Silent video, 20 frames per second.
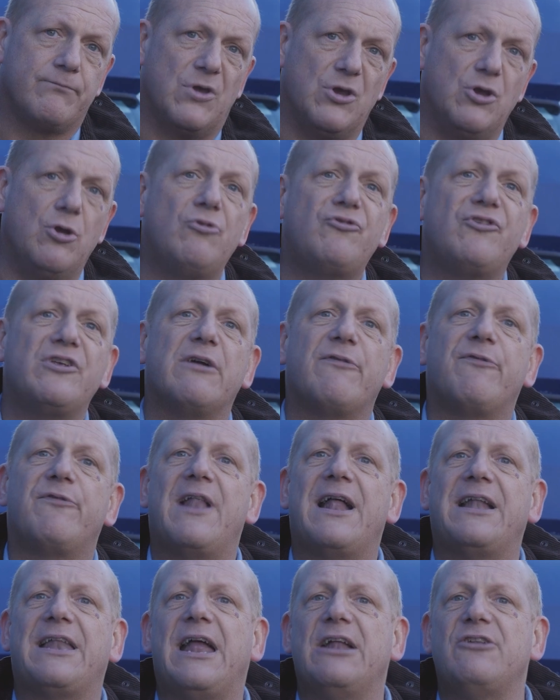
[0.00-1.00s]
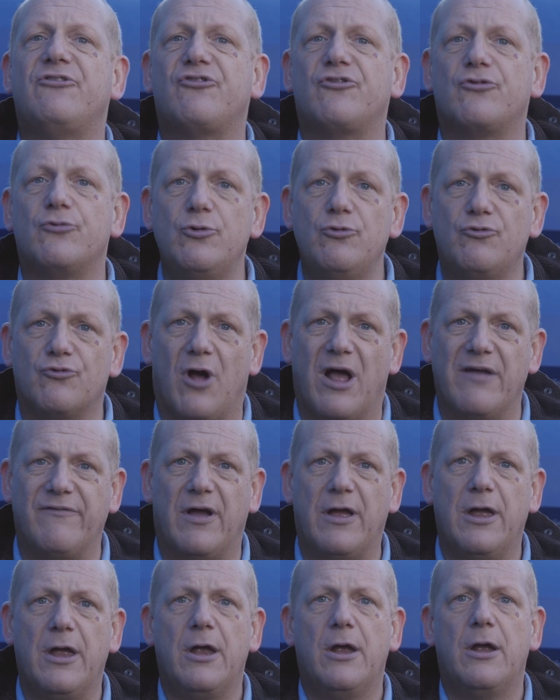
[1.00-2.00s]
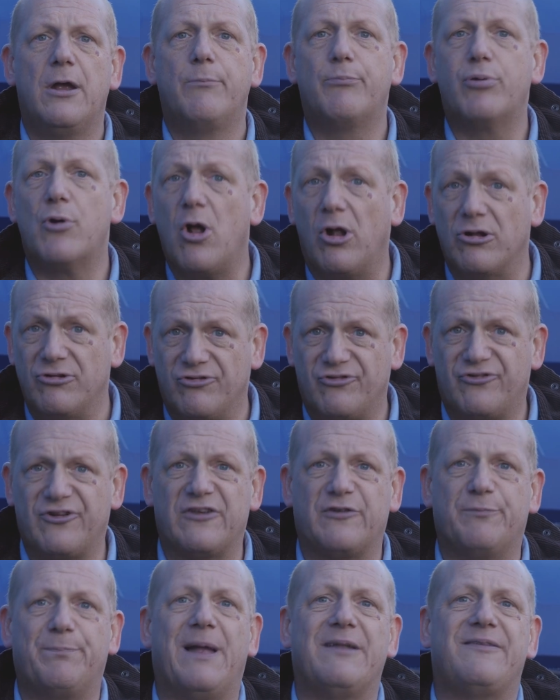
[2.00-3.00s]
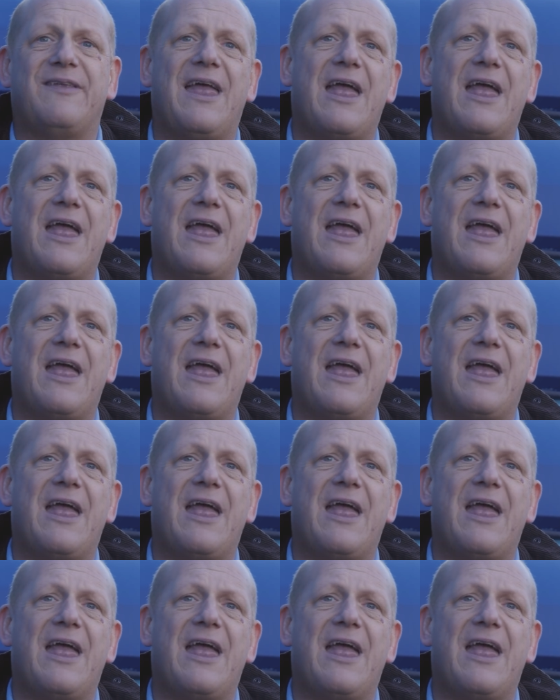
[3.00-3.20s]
Using a flathead screwdriver, prod suspect